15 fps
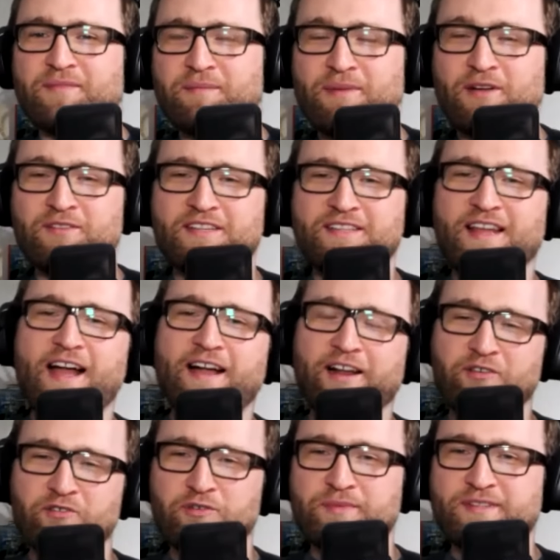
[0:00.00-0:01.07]
about the target
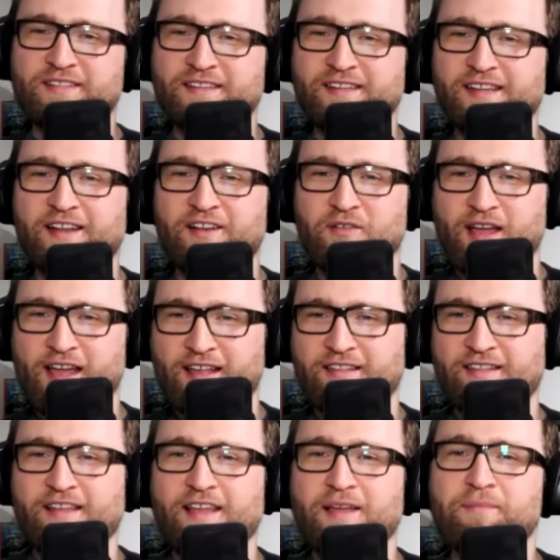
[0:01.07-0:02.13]
groups Nintendo
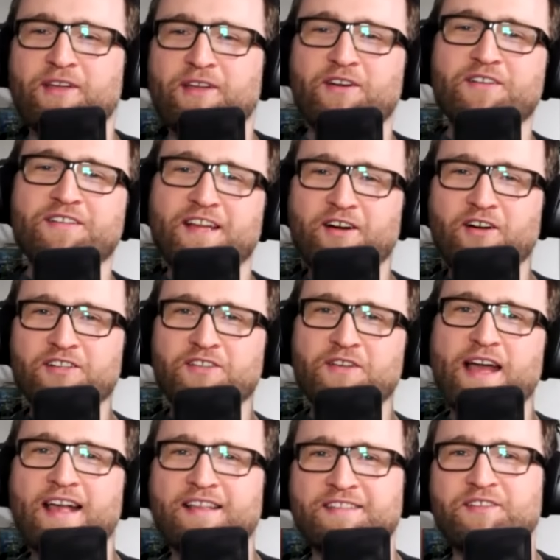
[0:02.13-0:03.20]
has, because I also
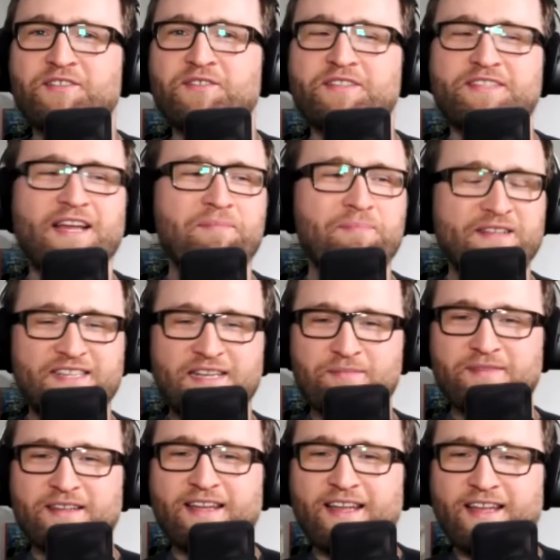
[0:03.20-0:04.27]
asked you to send me
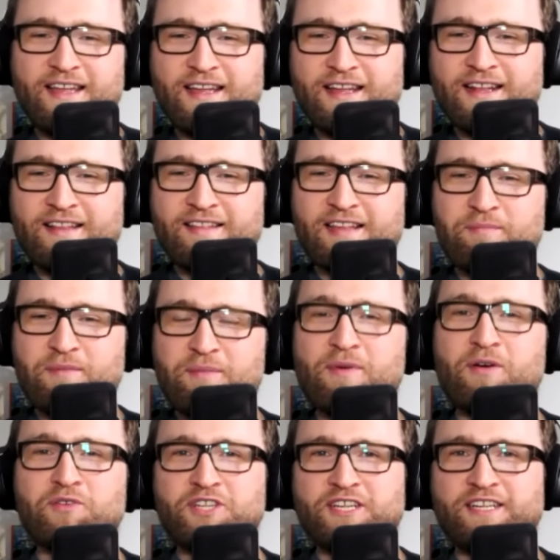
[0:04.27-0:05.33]
some, in some
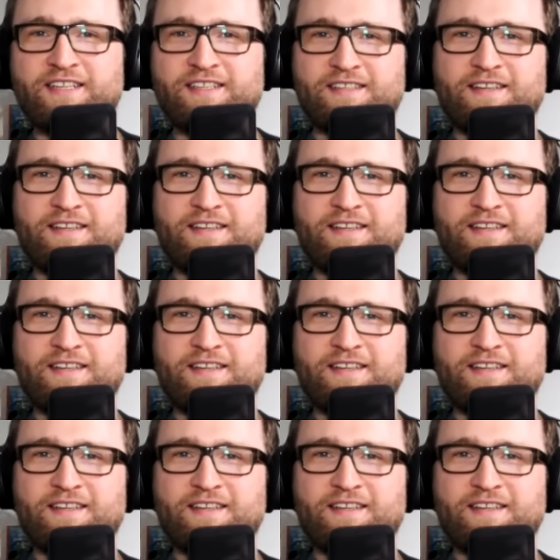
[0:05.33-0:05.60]
emojis